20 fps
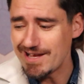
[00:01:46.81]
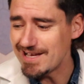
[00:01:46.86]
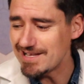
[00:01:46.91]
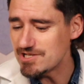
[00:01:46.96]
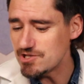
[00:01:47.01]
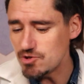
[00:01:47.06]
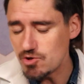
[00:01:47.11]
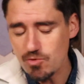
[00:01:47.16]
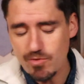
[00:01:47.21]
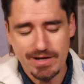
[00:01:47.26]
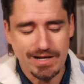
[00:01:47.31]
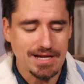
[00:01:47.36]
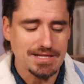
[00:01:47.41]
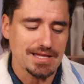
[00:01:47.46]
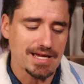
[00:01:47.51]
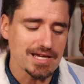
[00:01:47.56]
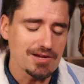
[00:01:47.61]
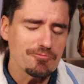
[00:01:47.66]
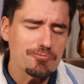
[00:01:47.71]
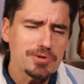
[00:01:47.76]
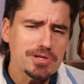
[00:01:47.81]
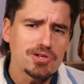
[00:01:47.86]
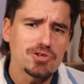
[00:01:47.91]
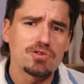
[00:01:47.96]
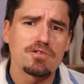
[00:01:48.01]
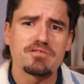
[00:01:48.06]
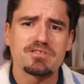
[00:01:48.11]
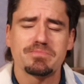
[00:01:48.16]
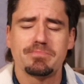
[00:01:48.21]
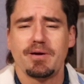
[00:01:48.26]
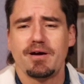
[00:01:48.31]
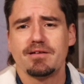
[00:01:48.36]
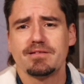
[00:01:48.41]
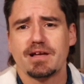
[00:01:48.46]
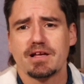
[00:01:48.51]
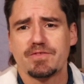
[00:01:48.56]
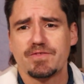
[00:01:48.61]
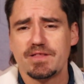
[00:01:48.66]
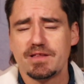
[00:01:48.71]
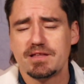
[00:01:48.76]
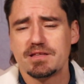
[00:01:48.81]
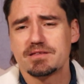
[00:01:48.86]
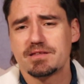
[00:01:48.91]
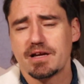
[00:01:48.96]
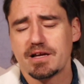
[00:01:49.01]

And you know what, guys? I get really nervous about like things